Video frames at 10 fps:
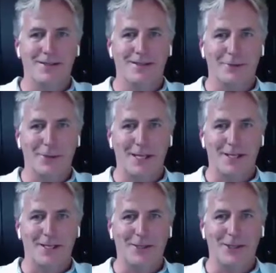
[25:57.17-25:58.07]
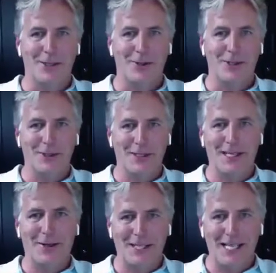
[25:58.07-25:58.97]
reality show, we don't
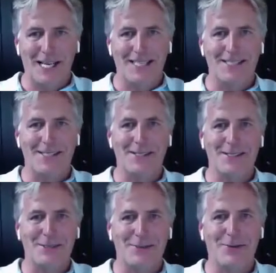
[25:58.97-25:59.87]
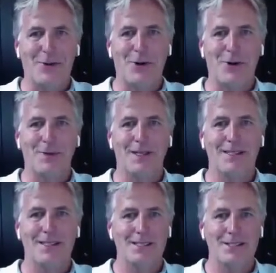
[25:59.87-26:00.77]
allow alliances to form.
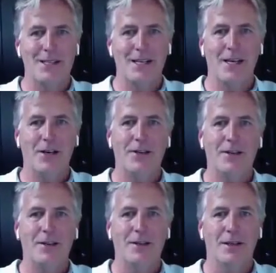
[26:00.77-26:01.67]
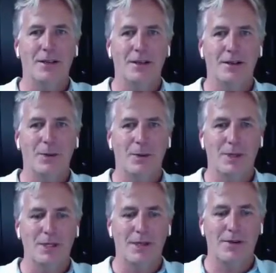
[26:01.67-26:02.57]
It's just not healthy. We want to stay